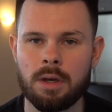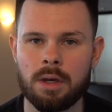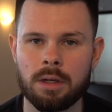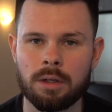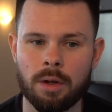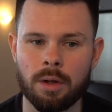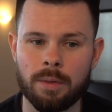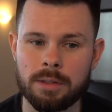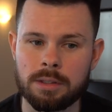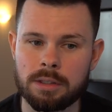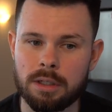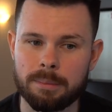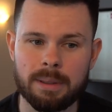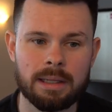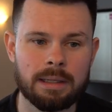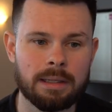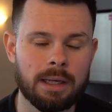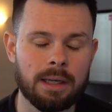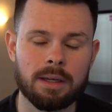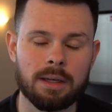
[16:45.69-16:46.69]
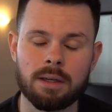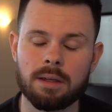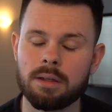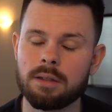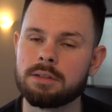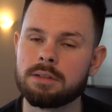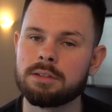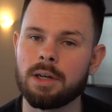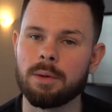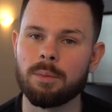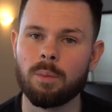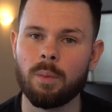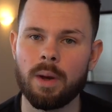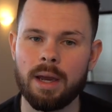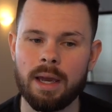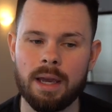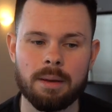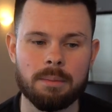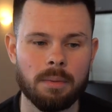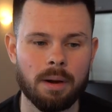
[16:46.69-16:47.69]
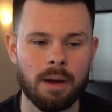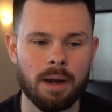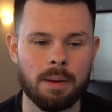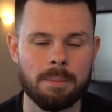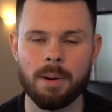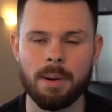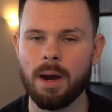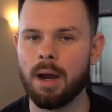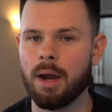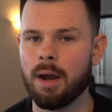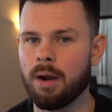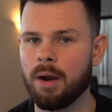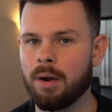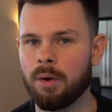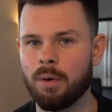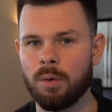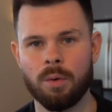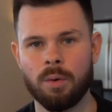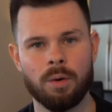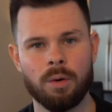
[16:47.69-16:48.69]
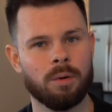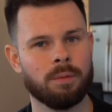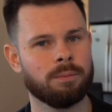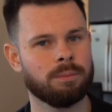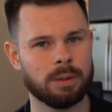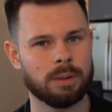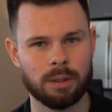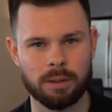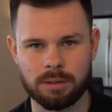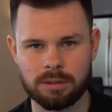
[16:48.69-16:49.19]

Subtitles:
there's going to be a link somewhere in my bio or,